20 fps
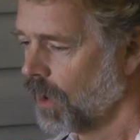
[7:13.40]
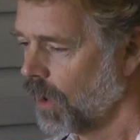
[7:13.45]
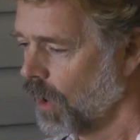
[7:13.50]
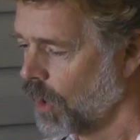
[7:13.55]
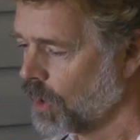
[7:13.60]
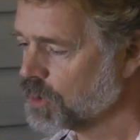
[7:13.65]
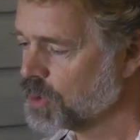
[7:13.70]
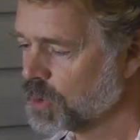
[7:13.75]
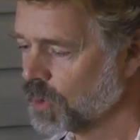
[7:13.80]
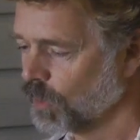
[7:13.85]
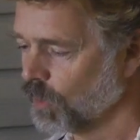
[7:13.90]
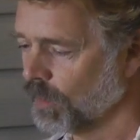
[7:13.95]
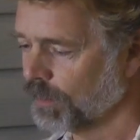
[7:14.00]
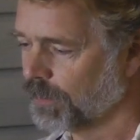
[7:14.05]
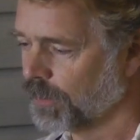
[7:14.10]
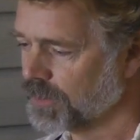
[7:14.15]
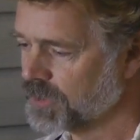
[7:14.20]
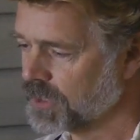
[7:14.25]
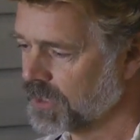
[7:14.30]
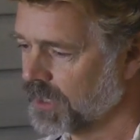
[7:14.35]
also were
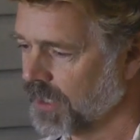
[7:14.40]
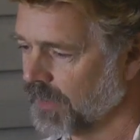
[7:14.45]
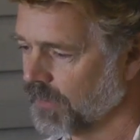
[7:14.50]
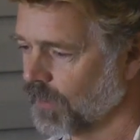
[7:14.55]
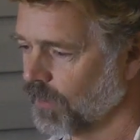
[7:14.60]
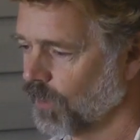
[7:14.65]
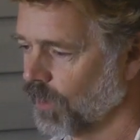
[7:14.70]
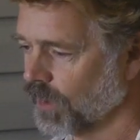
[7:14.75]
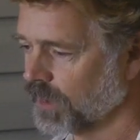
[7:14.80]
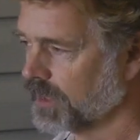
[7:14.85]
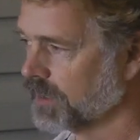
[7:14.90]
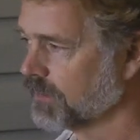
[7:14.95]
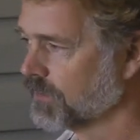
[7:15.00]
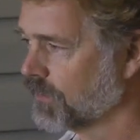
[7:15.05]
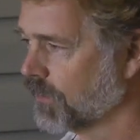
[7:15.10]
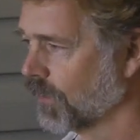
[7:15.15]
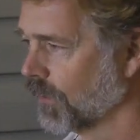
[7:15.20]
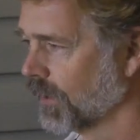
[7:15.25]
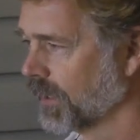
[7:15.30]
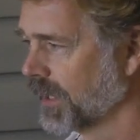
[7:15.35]
put together working
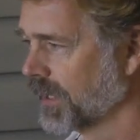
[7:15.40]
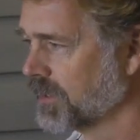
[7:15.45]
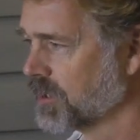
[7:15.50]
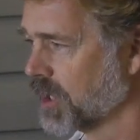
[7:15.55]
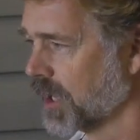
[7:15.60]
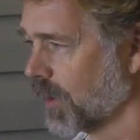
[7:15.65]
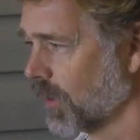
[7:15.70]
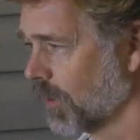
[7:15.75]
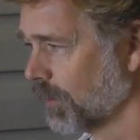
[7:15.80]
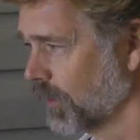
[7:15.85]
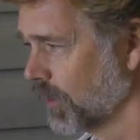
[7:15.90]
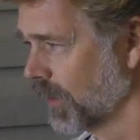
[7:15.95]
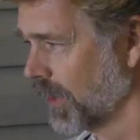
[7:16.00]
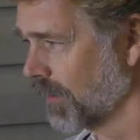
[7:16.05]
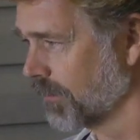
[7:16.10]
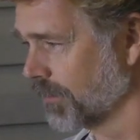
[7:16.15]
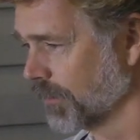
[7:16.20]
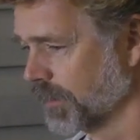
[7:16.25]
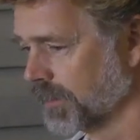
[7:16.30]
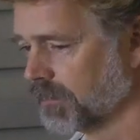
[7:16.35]
for a charitable
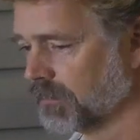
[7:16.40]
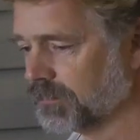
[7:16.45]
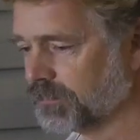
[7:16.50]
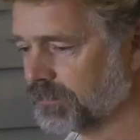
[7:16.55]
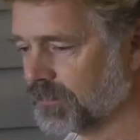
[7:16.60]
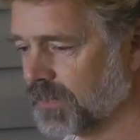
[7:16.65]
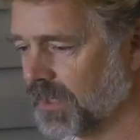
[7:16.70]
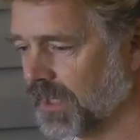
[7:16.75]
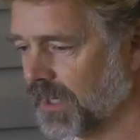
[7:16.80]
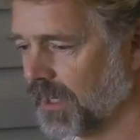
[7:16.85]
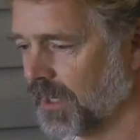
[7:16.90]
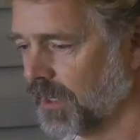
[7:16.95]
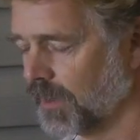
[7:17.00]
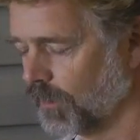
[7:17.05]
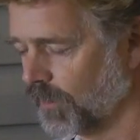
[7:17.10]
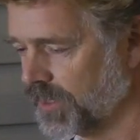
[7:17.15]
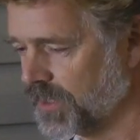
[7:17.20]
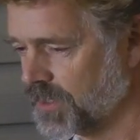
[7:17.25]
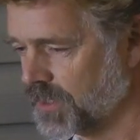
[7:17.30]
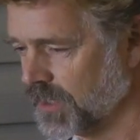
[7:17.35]
effort,
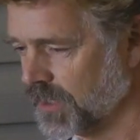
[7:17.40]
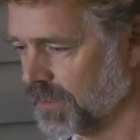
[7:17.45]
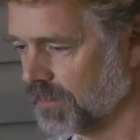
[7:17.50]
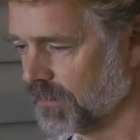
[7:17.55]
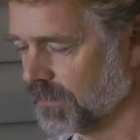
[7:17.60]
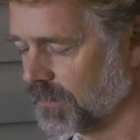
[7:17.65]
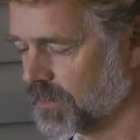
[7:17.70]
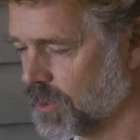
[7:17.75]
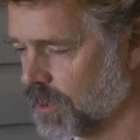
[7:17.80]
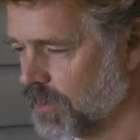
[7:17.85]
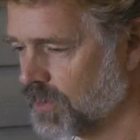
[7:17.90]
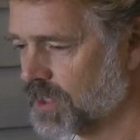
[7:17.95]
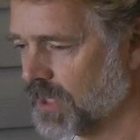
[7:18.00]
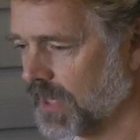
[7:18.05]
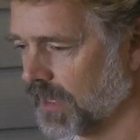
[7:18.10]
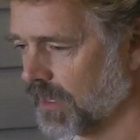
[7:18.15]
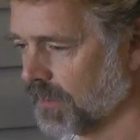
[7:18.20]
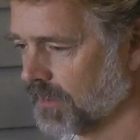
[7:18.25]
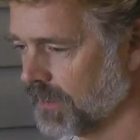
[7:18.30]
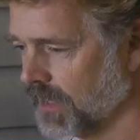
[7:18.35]
and we did 2
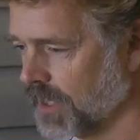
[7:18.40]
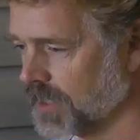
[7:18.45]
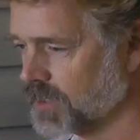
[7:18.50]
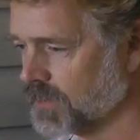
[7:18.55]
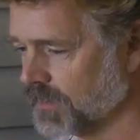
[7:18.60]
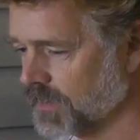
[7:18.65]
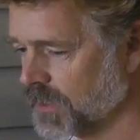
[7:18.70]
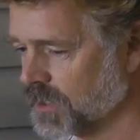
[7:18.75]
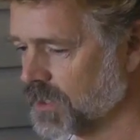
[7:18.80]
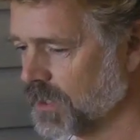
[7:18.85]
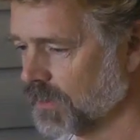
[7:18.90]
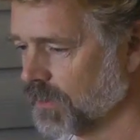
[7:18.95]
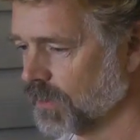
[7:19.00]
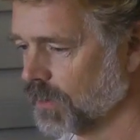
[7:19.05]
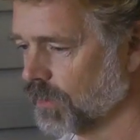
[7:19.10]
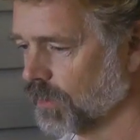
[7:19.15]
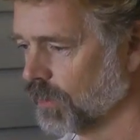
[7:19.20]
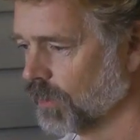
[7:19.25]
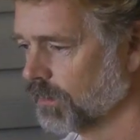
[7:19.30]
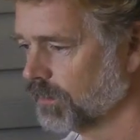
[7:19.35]
telethons for this other
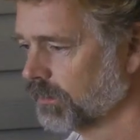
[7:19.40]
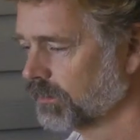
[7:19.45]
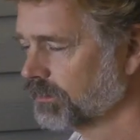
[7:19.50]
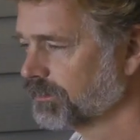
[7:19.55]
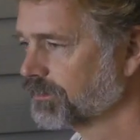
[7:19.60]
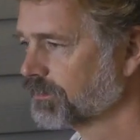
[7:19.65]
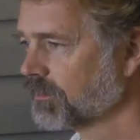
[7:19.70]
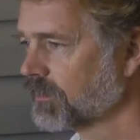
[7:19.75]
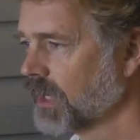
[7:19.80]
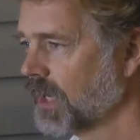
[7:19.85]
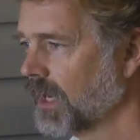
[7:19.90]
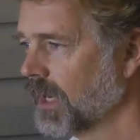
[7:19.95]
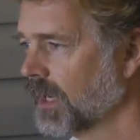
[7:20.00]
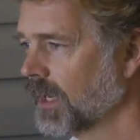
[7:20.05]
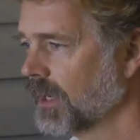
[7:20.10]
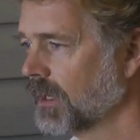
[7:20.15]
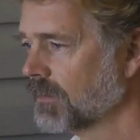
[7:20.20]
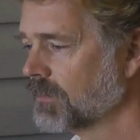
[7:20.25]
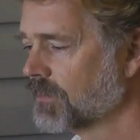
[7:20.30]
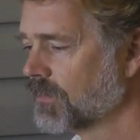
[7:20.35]
group
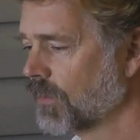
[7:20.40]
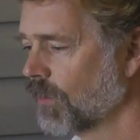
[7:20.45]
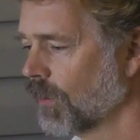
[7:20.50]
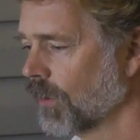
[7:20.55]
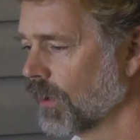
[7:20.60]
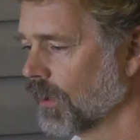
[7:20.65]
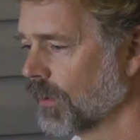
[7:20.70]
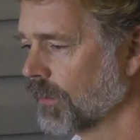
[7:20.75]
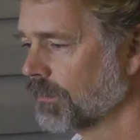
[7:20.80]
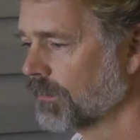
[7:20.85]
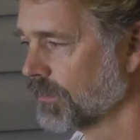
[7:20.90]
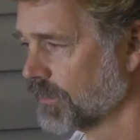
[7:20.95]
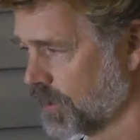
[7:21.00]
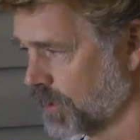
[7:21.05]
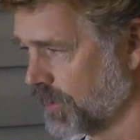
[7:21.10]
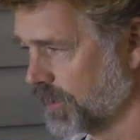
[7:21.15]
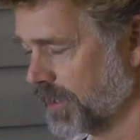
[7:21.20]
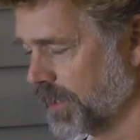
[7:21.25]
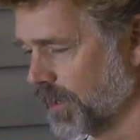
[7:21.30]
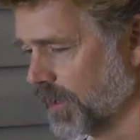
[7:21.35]
for
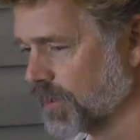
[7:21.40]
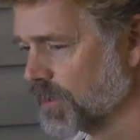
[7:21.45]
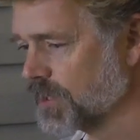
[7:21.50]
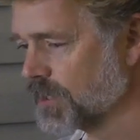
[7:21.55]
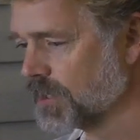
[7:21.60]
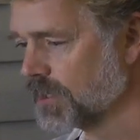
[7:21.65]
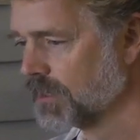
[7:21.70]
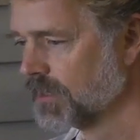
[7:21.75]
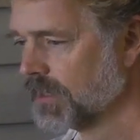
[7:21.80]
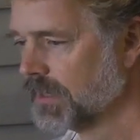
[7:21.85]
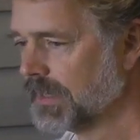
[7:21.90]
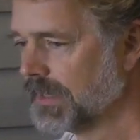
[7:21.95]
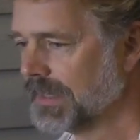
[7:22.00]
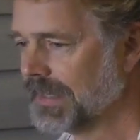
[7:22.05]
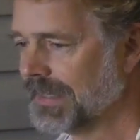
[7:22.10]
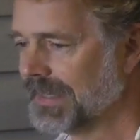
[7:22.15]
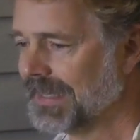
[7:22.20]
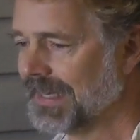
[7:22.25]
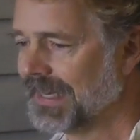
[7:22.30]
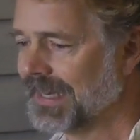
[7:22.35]
2 years,
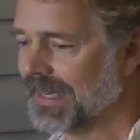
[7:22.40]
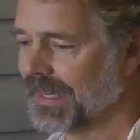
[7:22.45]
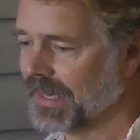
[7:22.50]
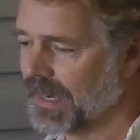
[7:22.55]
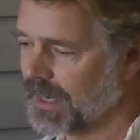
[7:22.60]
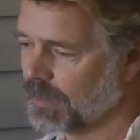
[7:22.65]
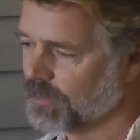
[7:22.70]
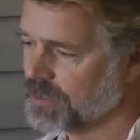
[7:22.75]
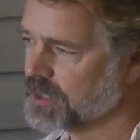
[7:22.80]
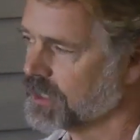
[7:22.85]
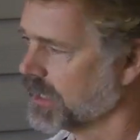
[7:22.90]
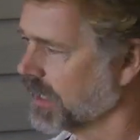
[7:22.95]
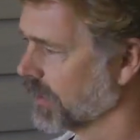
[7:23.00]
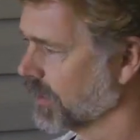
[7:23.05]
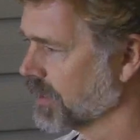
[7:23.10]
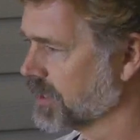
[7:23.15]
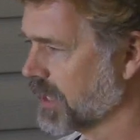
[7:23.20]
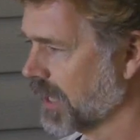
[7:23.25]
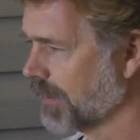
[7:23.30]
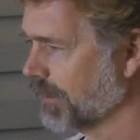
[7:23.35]
and I was the
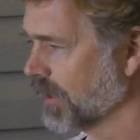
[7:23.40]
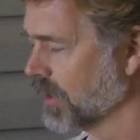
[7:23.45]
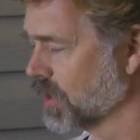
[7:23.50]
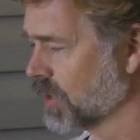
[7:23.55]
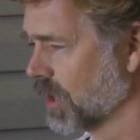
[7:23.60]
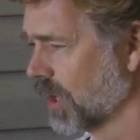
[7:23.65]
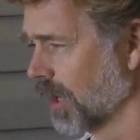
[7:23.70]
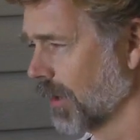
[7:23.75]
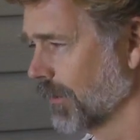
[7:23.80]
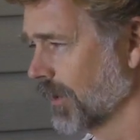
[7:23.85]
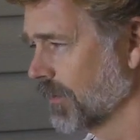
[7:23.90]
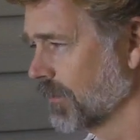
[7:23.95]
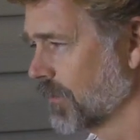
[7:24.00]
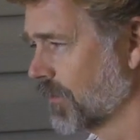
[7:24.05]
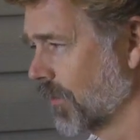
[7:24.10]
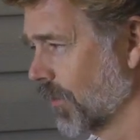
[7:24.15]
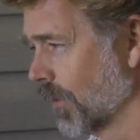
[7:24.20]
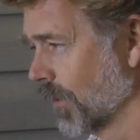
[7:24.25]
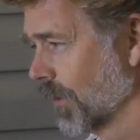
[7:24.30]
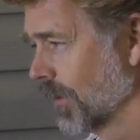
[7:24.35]
entertainment chairman
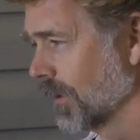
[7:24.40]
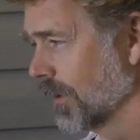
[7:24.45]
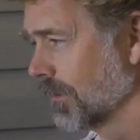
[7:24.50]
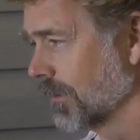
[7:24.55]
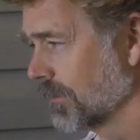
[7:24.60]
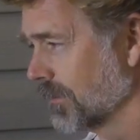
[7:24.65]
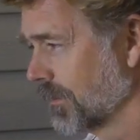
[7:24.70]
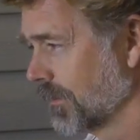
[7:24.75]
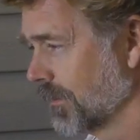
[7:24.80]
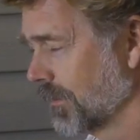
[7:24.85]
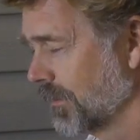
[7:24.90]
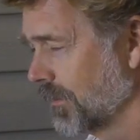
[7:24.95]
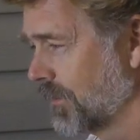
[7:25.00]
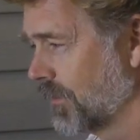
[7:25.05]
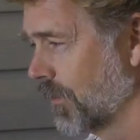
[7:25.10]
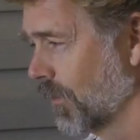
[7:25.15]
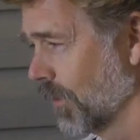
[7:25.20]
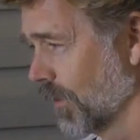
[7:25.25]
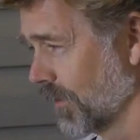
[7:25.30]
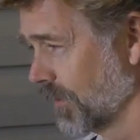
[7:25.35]
for
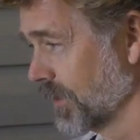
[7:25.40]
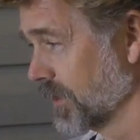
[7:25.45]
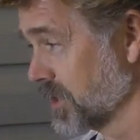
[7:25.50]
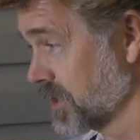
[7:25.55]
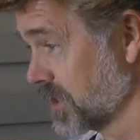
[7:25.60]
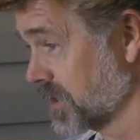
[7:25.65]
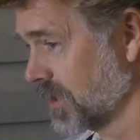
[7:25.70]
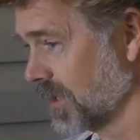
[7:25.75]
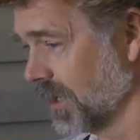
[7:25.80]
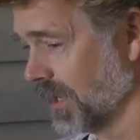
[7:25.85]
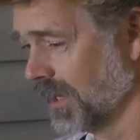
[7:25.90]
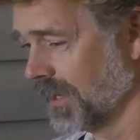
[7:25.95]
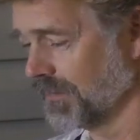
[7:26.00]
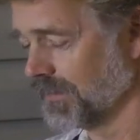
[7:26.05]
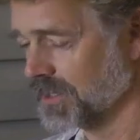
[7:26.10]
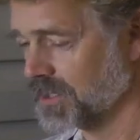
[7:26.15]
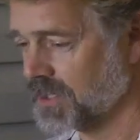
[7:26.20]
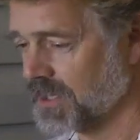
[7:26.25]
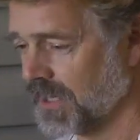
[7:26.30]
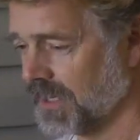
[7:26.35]
this
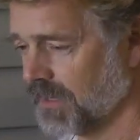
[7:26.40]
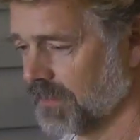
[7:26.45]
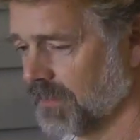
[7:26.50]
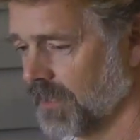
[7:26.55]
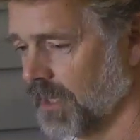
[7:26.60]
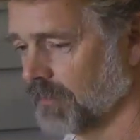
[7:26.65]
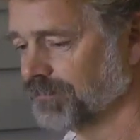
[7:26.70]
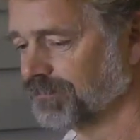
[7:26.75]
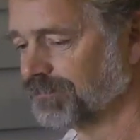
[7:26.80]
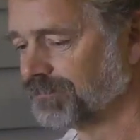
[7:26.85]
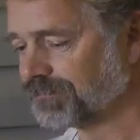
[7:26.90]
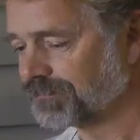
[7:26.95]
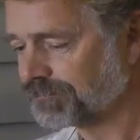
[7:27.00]
telethon.